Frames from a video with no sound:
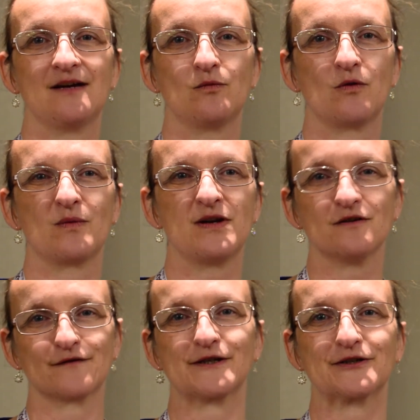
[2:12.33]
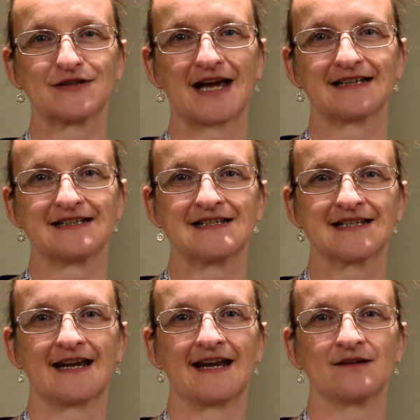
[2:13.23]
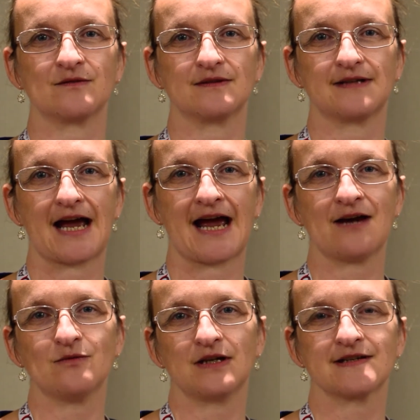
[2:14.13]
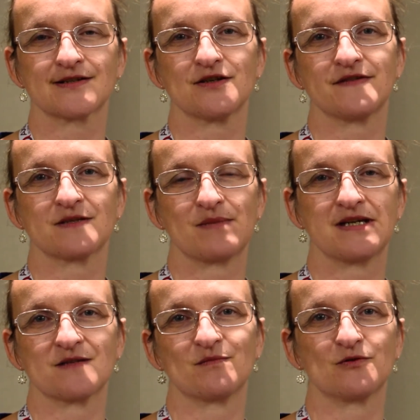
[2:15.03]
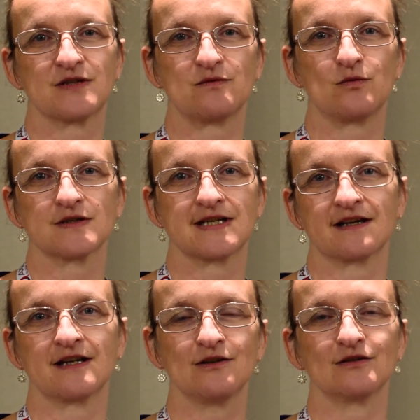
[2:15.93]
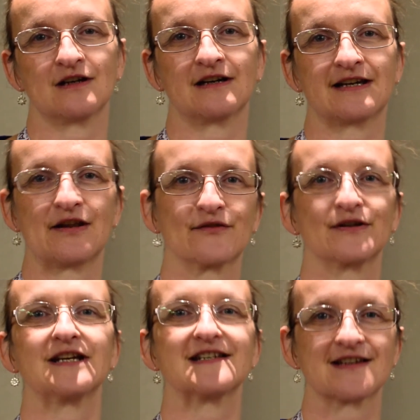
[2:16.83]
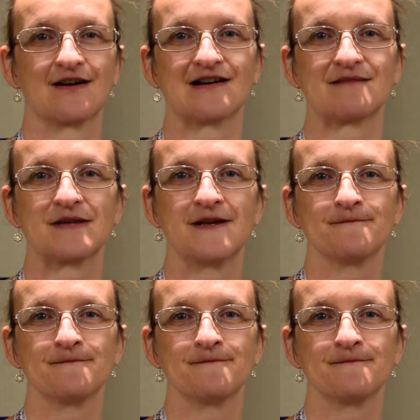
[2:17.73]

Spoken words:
What we're not very good at is saying, how will the service be supported? What's it going to look like in 3 years' time?